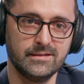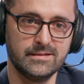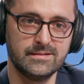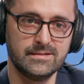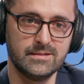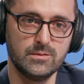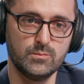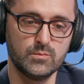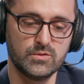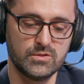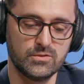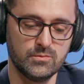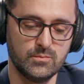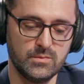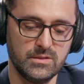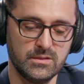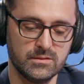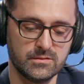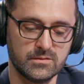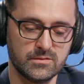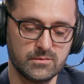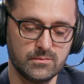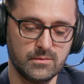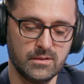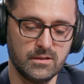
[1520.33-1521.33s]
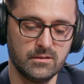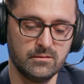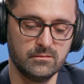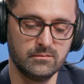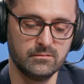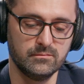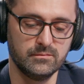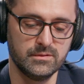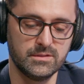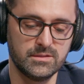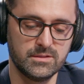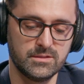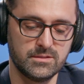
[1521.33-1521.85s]
it seems to me as well,
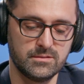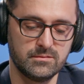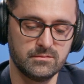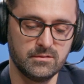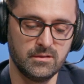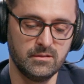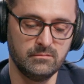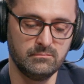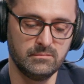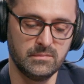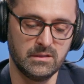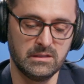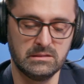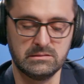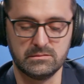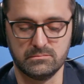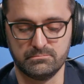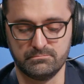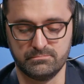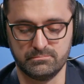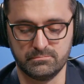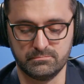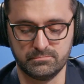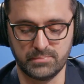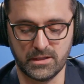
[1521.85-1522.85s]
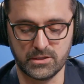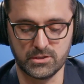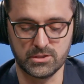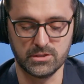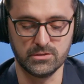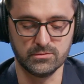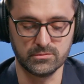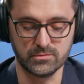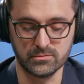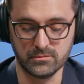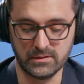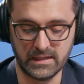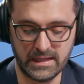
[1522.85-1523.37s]
which it's partially
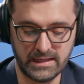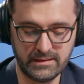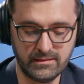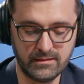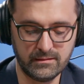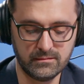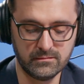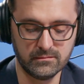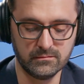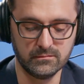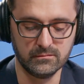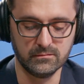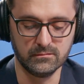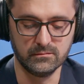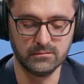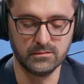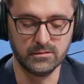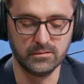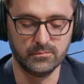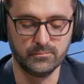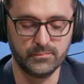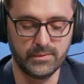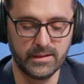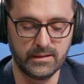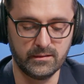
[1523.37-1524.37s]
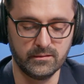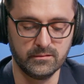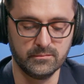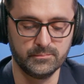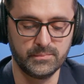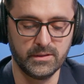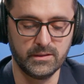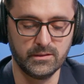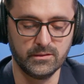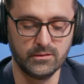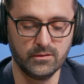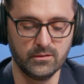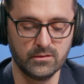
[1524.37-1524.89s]
also an ethical
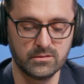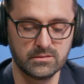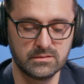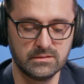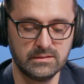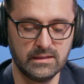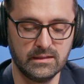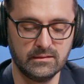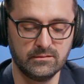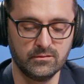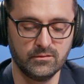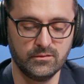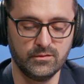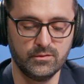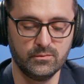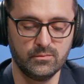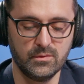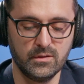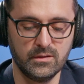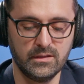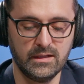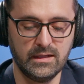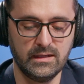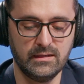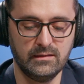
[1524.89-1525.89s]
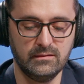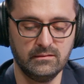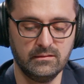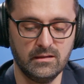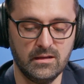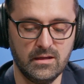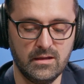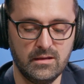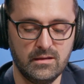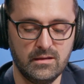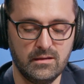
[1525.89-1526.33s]
paradox, that on the one hand,